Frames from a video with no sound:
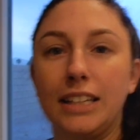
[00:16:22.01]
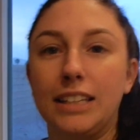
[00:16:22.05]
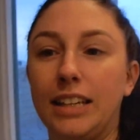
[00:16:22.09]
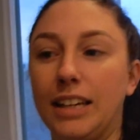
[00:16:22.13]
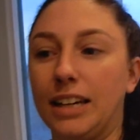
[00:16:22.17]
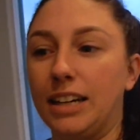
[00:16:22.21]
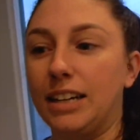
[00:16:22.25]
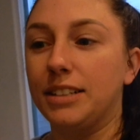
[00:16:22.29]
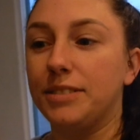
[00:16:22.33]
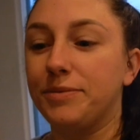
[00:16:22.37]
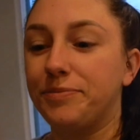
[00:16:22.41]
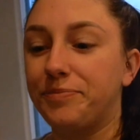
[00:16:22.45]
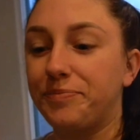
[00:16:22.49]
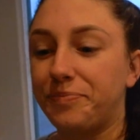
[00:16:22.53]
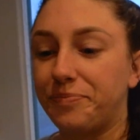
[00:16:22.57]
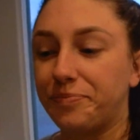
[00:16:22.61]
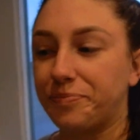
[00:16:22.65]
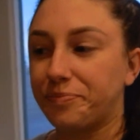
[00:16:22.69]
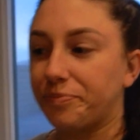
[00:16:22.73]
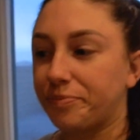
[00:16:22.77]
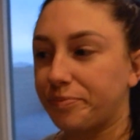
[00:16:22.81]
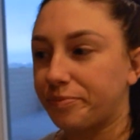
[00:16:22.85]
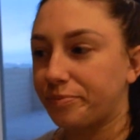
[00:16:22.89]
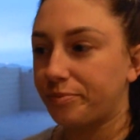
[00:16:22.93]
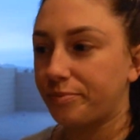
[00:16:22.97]
yeah.
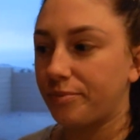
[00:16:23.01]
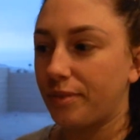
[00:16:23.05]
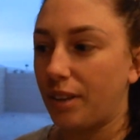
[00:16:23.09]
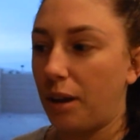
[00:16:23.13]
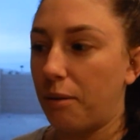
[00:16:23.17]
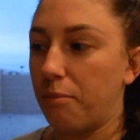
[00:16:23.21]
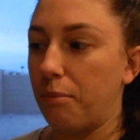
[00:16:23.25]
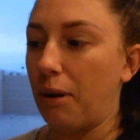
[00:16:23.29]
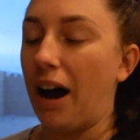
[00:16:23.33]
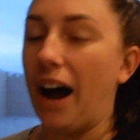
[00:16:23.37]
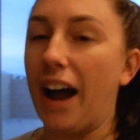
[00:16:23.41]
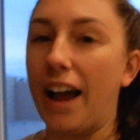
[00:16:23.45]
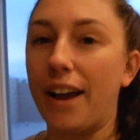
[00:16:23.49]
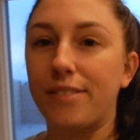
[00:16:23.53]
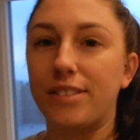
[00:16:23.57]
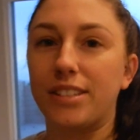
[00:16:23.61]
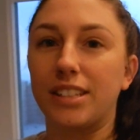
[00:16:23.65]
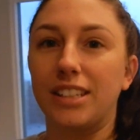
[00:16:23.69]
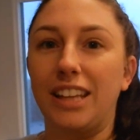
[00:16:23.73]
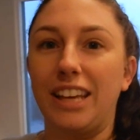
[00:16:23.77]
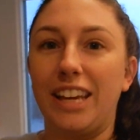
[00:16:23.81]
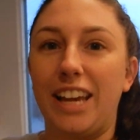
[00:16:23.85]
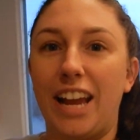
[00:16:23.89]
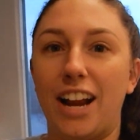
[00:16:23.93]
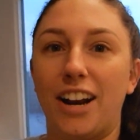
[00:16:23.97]
But I have
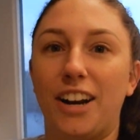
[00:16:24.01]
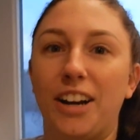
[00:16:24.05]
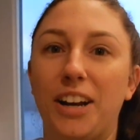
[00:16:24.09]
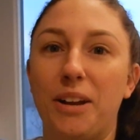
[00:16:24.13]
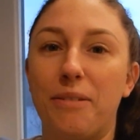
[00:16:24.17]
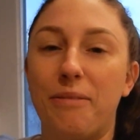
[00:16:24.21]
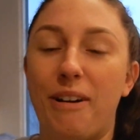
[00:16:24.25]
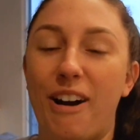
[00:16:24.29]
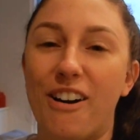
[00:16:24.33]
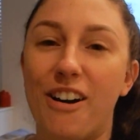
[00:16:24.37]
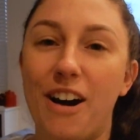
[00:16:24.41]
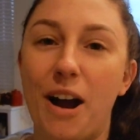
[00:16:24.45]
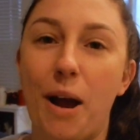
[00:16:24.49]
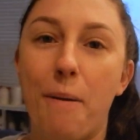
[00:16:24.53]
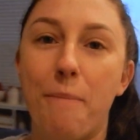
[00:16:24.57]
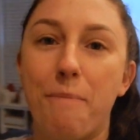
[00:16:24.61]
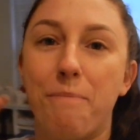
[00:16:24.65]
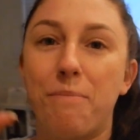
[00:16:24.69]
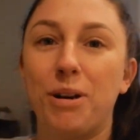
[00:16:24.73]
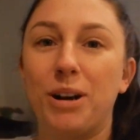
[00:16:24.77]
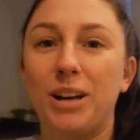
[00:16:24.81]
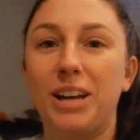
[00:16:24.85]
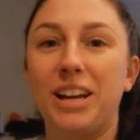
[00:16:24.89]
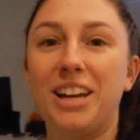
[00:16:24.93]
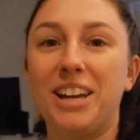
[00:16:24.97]
to like carry him out and
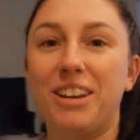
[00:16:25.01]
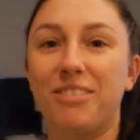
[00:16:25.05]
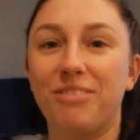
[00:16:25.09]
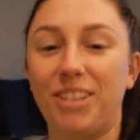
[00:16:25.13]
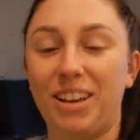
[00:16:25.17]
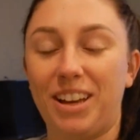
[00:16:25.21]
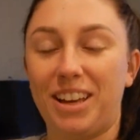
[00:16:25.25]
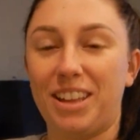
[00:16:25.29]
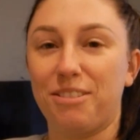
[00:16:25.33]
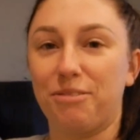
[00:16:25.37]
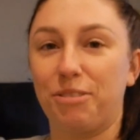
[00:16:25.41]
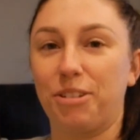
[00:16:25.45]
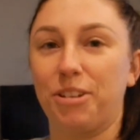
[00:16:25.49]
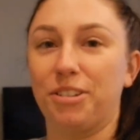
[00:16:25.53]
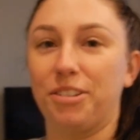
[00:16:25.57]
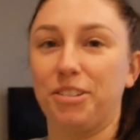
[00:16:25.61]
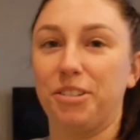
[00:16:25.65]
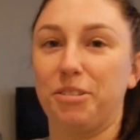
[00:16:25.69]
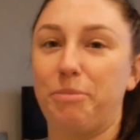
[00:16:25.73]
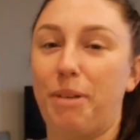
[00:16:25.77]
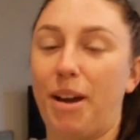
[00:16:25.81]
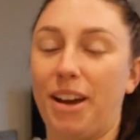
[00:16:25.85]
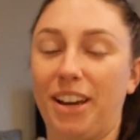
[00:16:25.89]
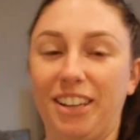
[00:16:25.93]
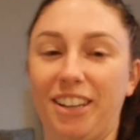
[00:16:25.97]
put him like in the middle of
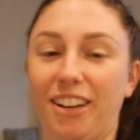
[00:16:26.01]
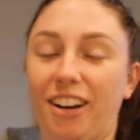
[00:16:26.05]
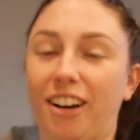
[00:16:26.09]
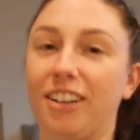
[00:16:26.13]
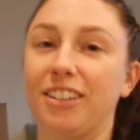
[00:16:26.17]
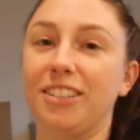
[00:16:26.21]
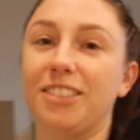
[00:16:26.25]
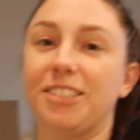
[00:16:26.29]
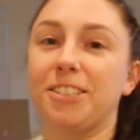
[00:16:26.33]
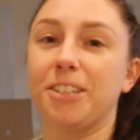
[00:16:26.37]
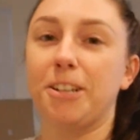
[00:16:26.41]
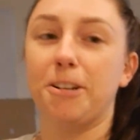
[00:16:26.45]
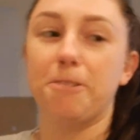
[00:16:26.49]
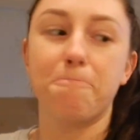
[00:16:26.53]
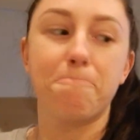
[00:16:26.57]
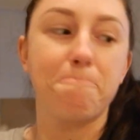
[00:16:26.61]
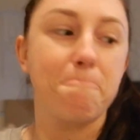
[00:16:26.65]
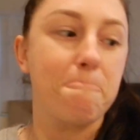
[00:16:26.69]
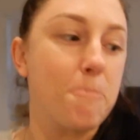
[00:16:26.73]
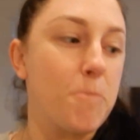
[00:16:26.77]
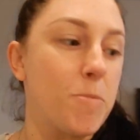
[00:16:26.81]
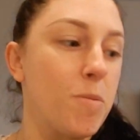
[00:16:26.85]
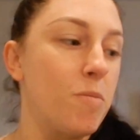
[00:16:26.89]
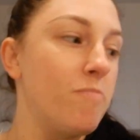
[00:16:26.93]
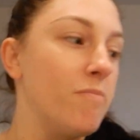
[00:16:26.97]
the backyard. So,
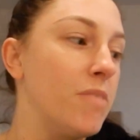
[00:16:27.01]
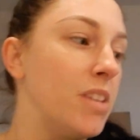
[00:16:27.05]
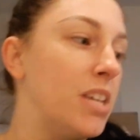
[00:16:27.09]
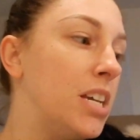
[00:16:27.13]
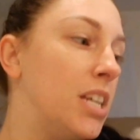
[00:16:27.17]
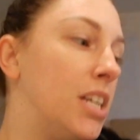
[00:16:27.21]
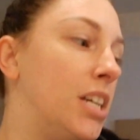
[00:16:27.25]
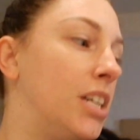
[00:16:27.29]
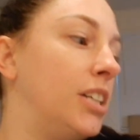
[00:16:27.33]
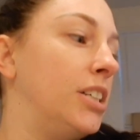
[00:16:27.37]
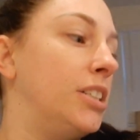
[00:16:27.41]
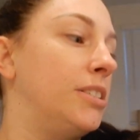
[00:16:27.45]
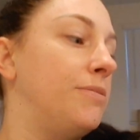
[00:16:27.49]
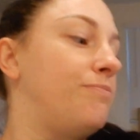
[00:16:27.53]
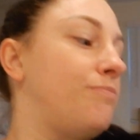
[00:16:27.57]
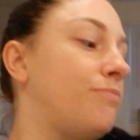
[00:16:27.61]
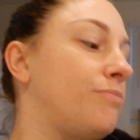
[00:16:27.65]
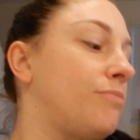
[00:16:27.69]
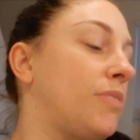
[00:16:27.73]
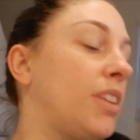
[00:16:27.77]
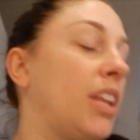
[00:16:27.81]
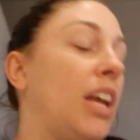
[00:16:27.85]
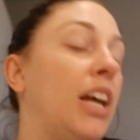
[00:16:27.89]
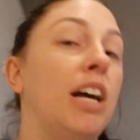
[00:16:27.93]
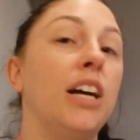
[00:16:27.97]

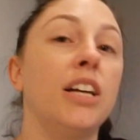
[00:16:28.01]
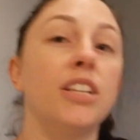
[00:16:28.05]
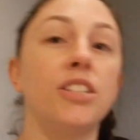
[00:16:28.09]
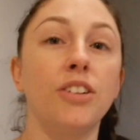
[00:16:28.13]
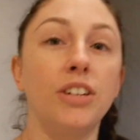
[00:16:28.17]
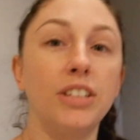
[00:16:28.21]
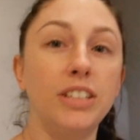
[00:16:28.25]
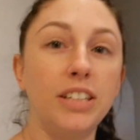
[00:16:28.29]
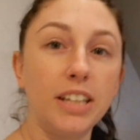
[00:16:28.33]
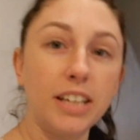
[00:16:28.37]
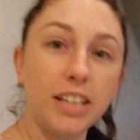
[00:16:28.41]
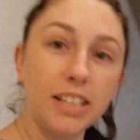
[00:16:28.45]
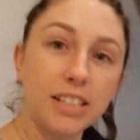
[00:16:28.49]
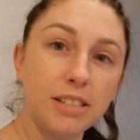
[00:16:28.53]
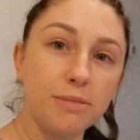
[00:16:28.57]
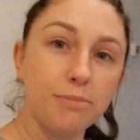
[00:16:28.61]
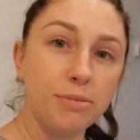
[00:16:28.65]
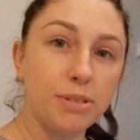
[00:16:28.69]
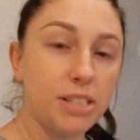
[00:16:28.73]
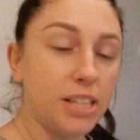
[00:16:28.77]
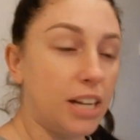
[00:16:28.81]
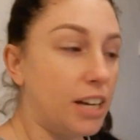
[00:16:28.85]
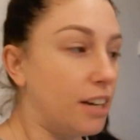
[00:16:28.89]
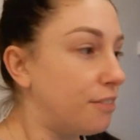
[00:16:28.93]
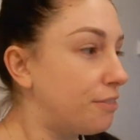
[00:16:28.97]
so I did get some
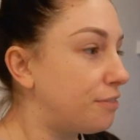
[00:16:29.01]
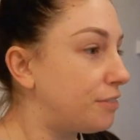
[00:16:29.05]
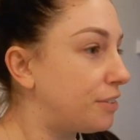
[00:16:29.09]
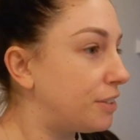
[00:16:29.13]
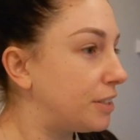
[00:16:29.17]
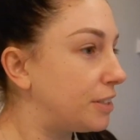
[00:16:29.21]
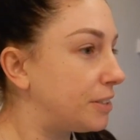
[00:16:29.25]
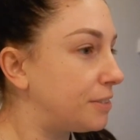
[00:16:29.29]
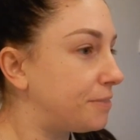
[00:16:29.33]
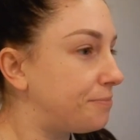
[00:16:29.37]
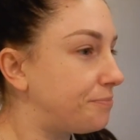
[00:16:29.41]
stuff